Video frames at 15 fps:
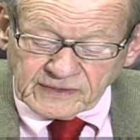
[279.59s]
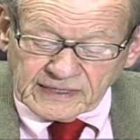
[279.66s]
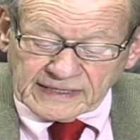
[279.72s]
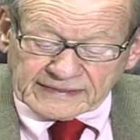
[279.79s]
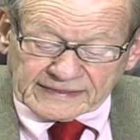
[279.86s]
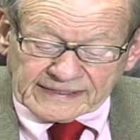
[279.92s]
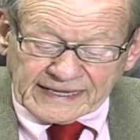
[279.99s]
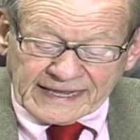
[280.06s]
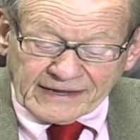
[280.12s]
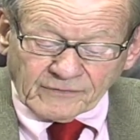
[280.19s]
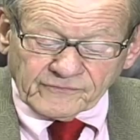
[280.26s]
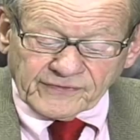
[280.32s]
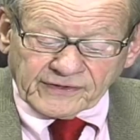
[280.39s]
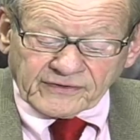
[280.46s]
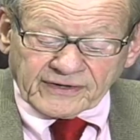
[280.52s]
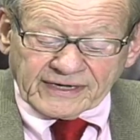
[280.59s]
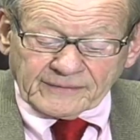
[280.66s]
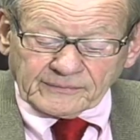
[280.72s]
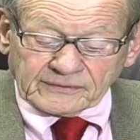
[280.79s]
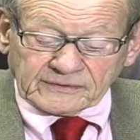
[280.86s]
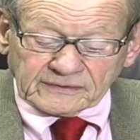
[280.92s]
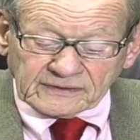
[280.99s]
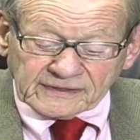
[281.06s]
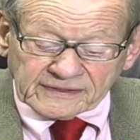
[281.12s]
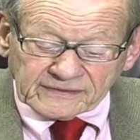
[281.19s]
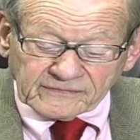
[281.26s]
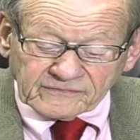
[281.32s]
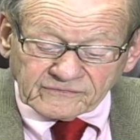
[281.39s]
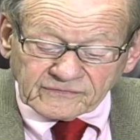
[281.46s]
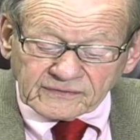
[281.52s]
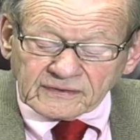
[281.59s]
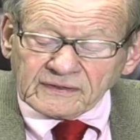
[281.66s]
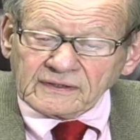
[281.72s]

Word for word: and in how they are able to live